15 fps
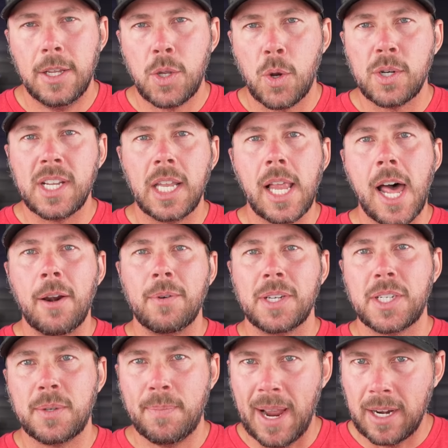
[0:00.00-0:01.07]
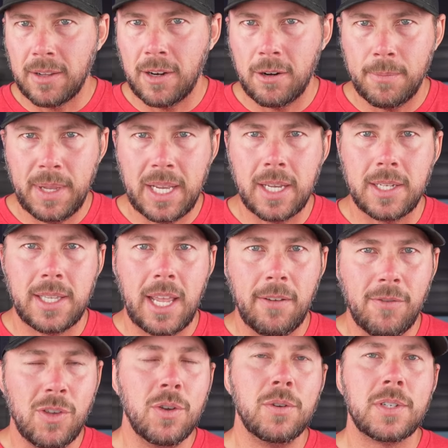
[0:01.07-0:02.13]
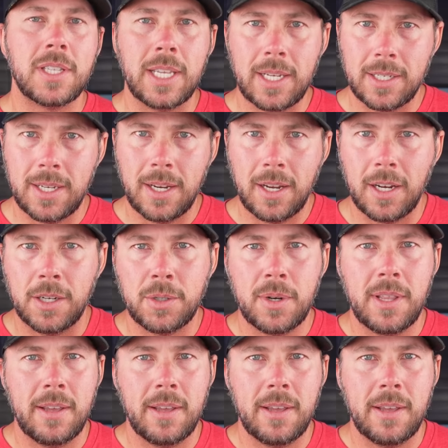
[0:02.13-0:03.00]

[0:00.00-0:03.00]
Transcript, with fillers: So there's a lot of respect there because they've used things in country.